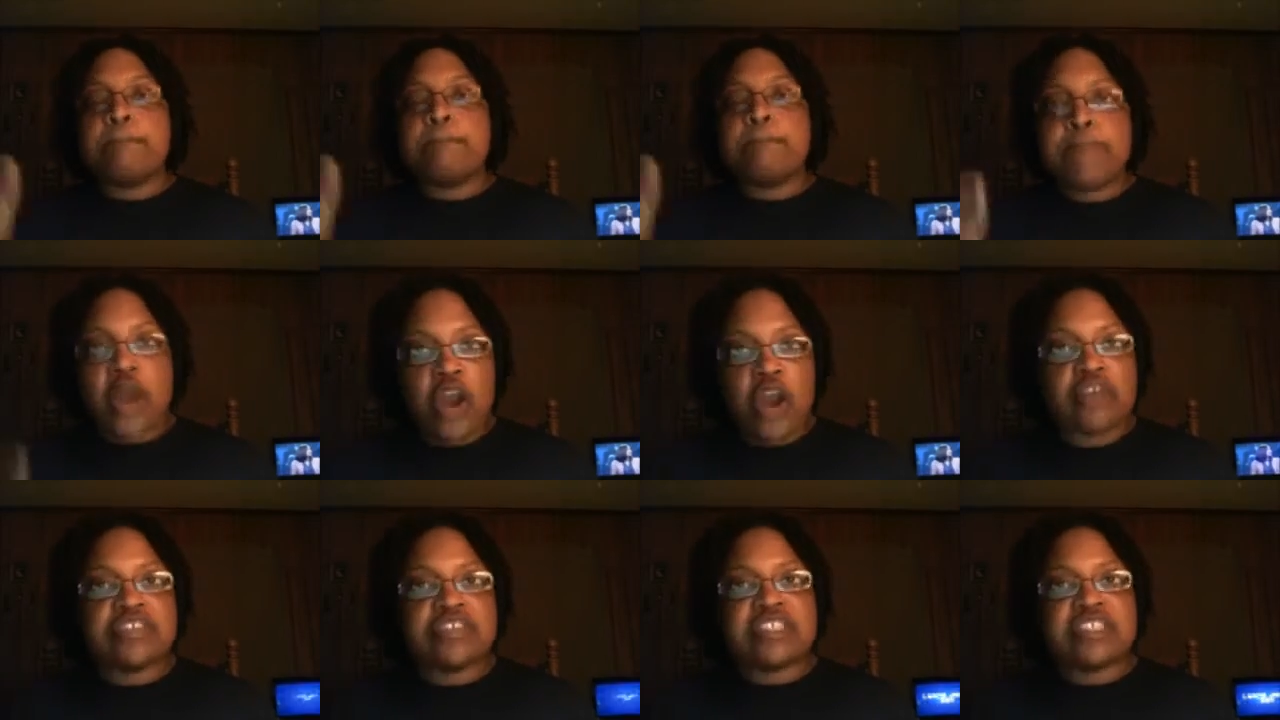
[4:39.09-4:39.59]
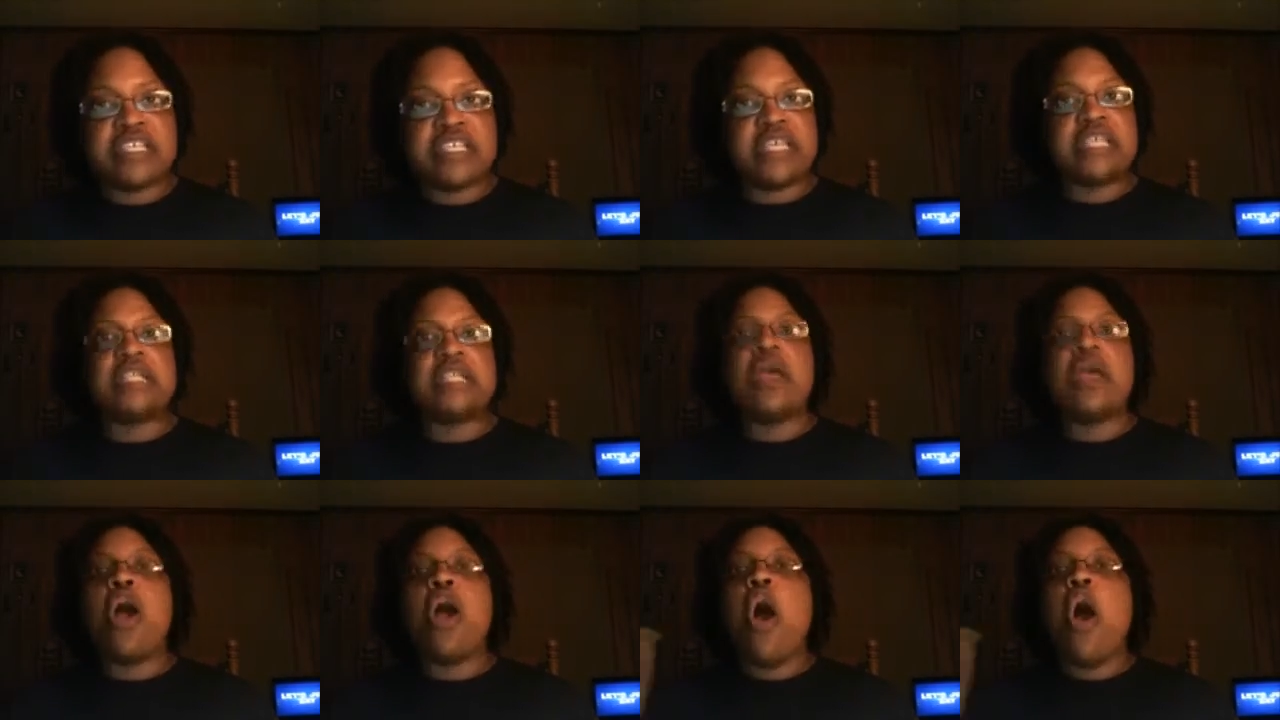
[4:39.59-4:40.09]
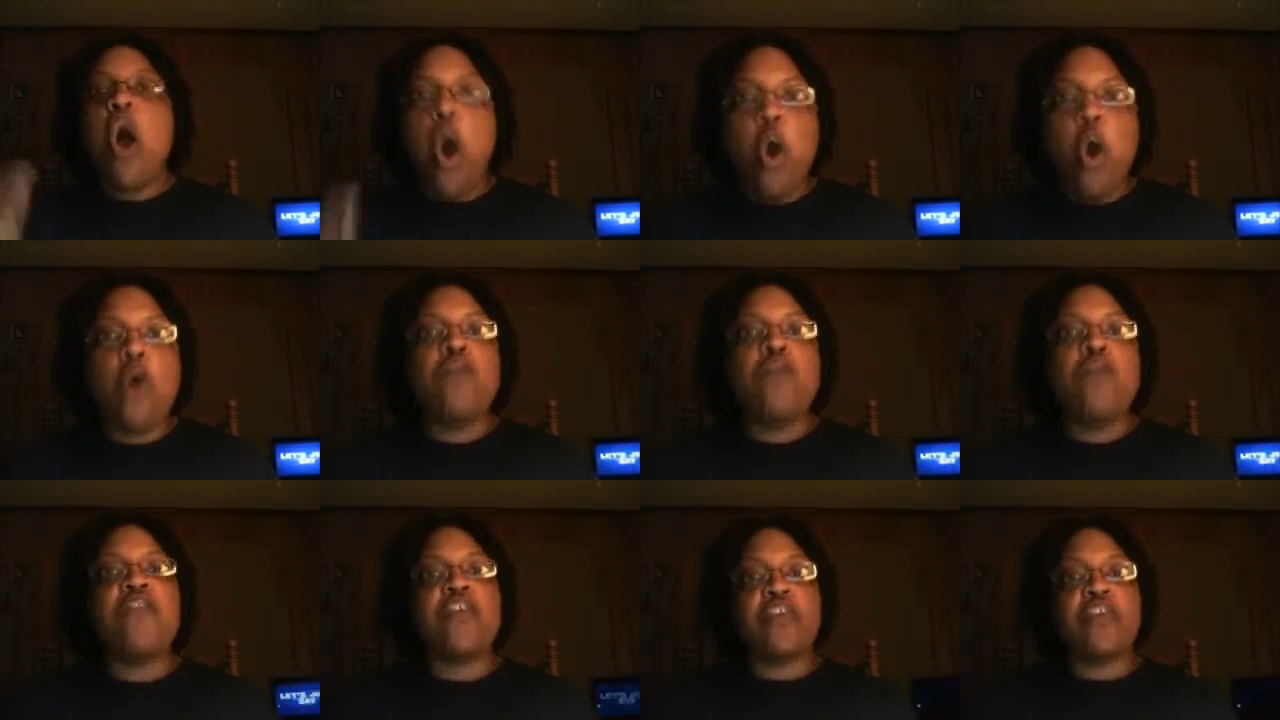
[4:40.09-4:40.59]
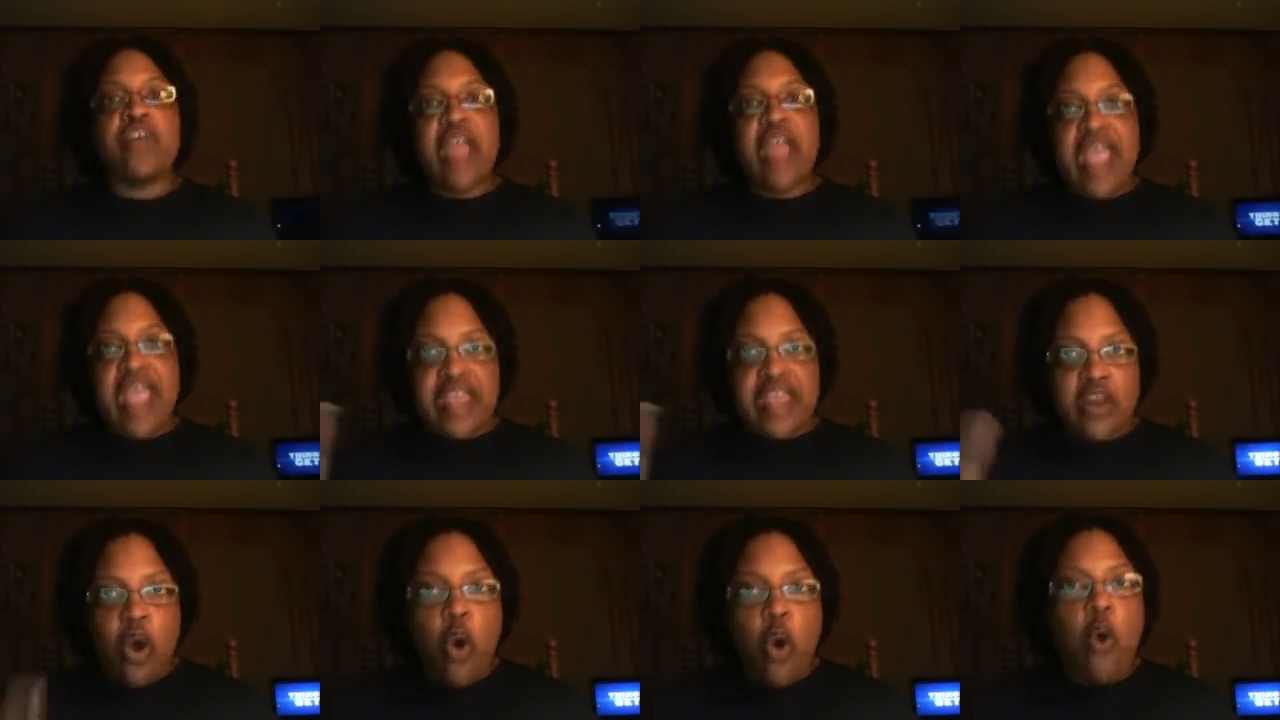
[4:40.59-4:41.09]
person over
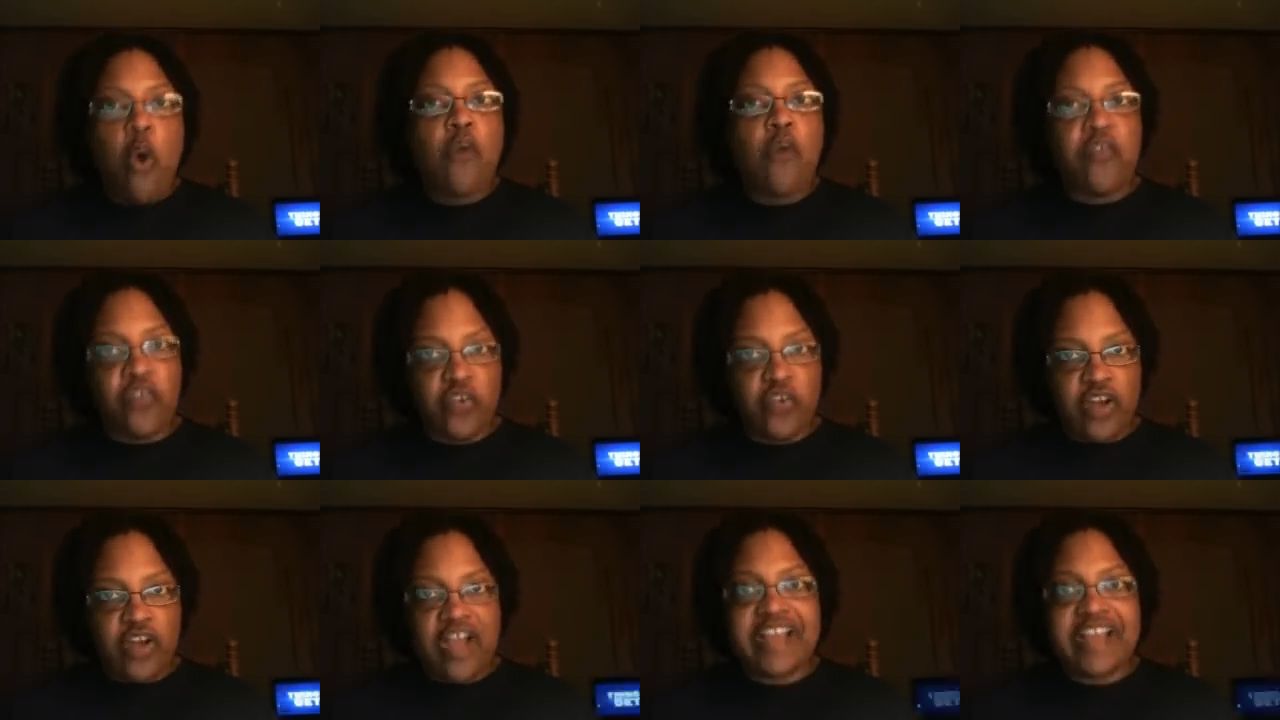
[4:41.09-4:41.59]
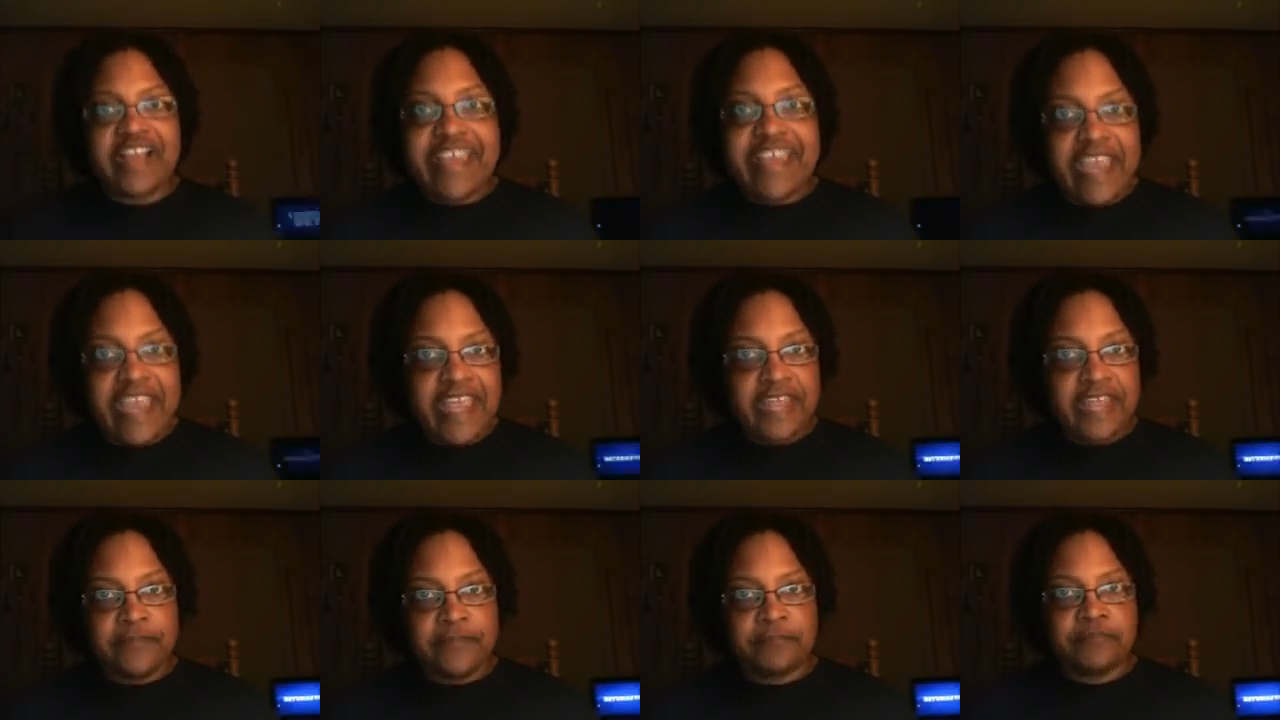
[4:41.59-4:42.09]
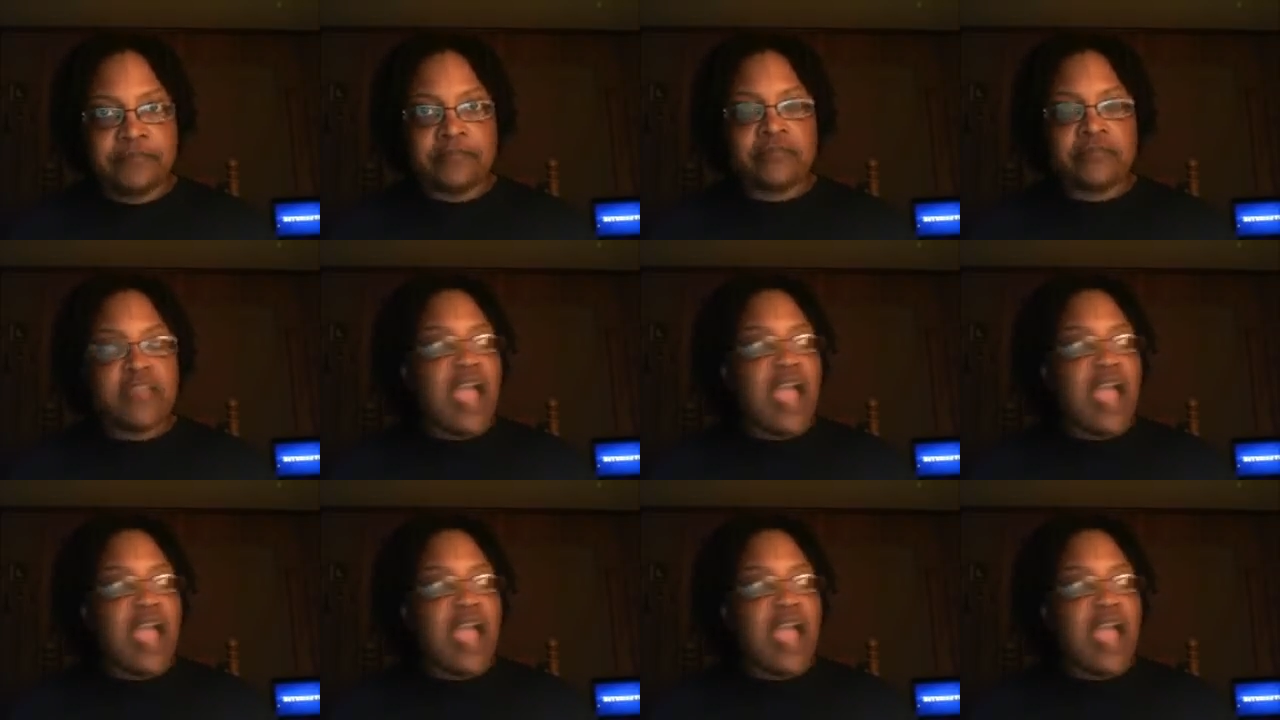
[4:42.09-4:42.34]
and over again.